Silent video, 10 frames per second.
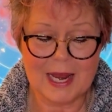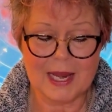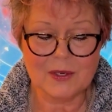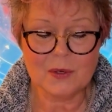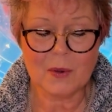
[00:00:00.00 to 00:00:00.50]

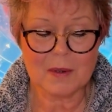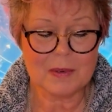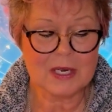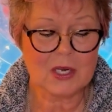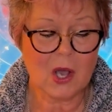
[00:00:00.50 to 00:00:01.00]
and you are
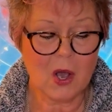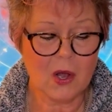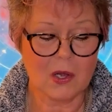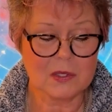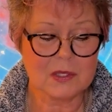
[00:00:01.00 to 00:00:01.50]
being
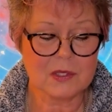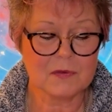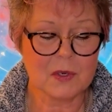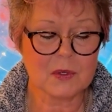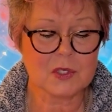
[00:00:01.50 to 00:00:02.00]
called to
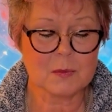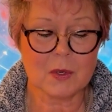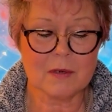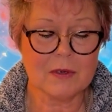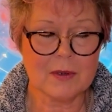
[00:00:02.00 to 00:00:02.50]
focus
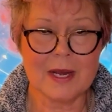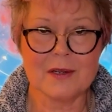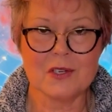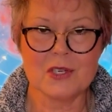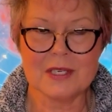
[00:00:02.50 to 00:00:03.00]
more of your
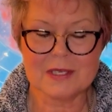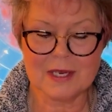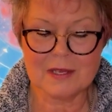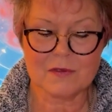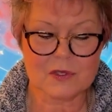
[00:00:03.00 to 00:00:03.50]
energies
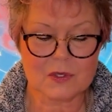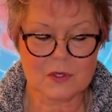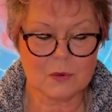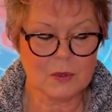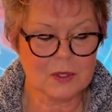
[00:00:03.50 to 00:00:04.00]
in the
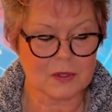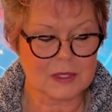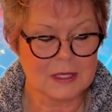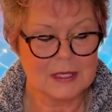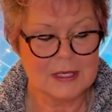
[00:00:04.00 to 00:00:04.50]
physical
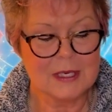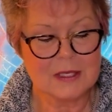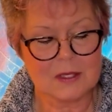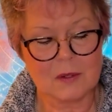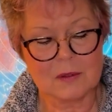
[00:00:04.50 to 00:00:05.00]
world.
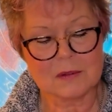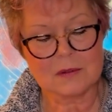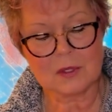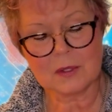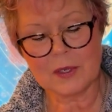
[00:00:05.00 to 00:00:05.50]
So
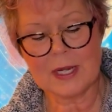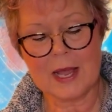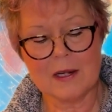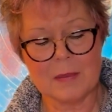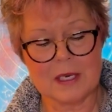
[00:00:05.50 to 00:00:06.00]
to learn
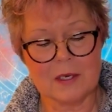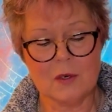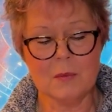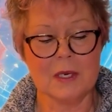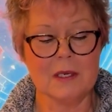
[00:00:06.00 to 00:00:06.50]
how to be
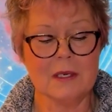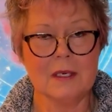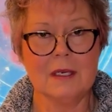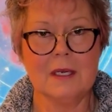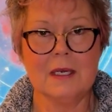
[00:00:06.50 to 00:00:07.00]
human,
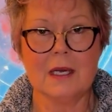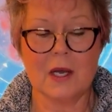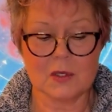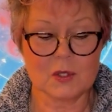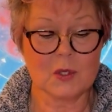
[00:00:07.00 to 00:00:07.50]

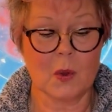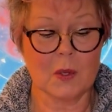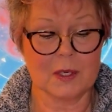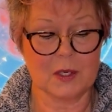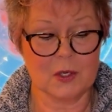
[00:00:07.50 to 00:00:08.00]
a
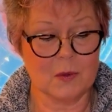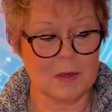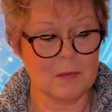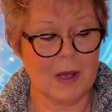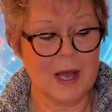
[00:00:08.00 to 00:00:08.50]
soul in a
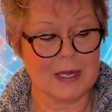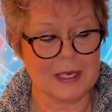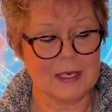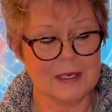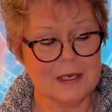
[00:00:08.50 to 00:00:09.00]
human
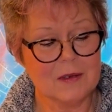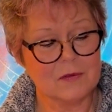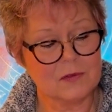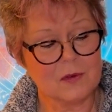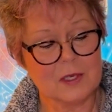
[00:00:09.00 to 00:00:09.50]
body,
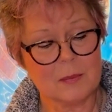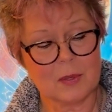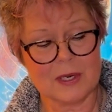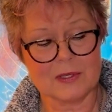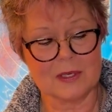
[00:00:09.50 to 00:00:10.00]
fully
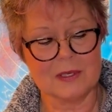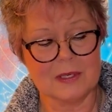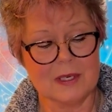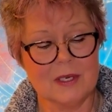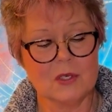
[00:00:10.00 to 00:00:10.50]
present
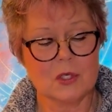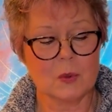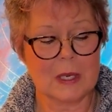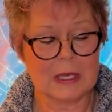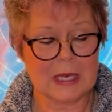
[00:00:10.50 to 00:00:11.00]

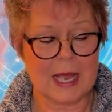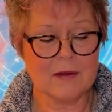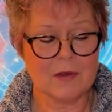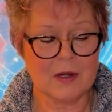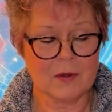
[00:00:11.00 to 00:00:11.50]
to what
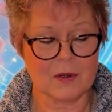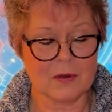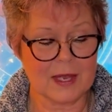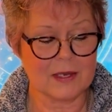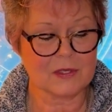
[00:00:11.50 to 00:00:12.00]
life on
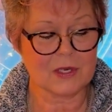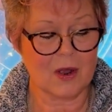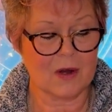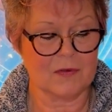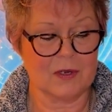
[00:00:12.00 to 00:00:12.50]
earth has to
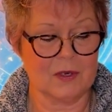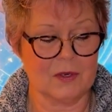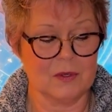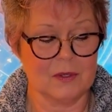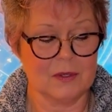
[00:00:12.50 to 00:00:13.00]
offer you.